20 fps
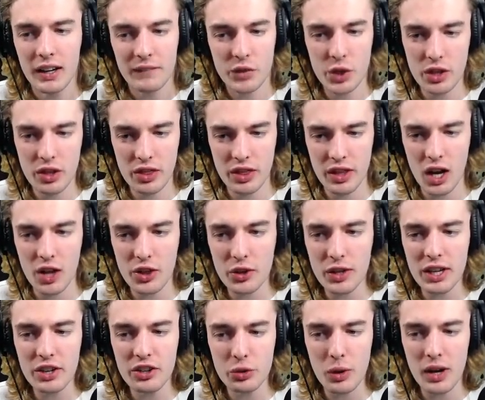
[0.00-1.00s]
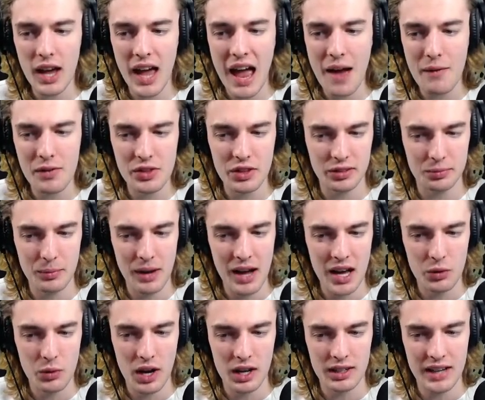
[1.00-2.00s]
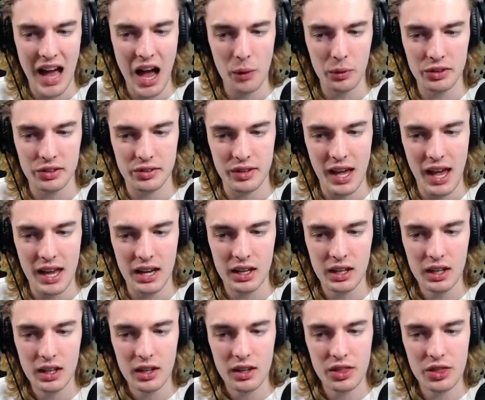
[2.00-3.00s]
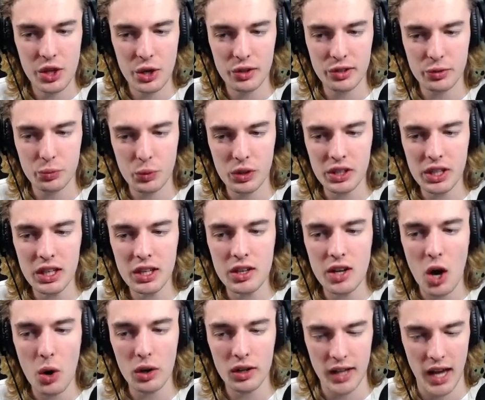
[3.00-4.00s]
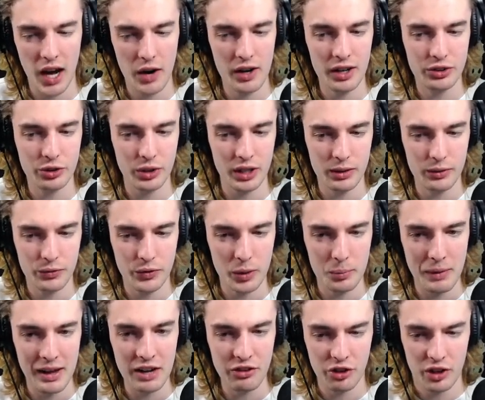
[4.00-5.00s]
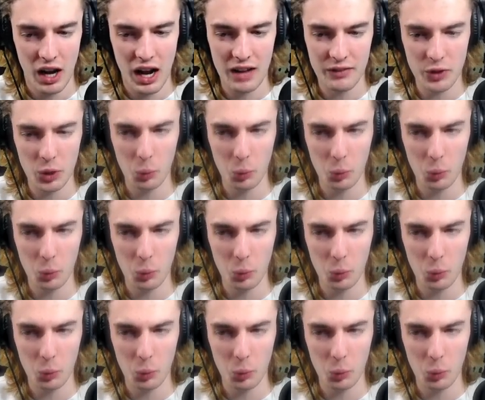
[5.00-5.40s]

The other issue I have with this mod right now is that there's really no character information on the